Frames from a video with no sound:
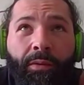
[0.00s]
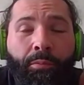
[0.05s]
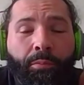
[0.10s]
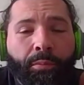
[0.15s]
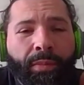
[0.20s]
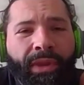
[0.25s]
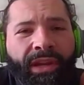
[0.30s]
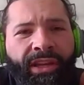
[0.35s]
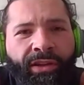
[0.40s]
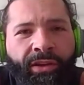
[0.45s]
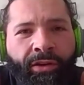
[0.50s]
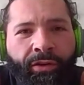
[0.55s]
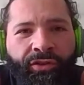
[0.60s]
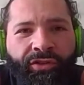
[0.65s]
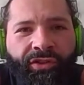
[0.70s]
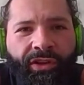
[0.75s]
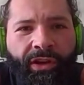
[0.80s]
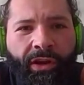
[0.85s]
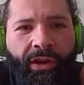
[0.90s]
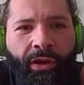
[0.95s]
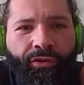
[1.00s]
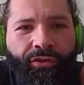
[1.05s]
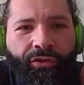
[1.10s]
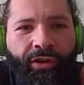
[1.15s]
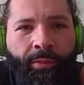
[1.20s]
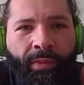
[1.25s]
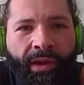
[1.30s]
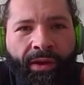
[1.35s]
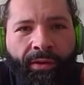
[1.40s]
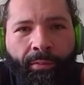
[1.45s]
Many years ago, during
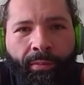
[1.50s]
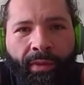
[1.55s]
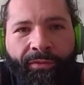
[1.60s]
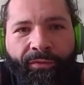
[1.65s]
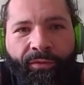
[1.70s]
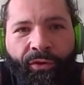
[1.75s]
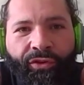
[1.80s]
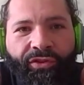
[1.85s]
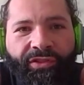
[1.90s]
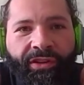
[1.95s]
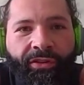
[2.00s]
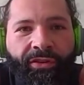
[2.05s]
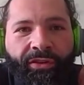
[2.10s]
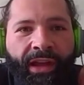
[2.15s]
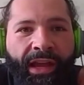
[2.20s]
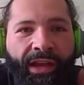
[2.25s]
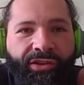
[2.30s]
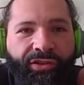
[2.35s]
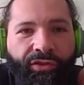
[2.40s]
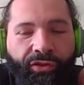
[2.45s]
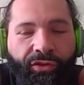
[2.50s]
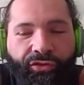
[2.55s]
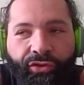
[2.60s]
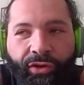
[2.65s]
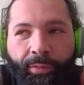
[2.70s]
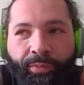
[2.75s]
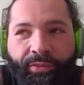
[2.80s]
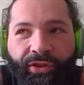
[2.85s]
my first international trip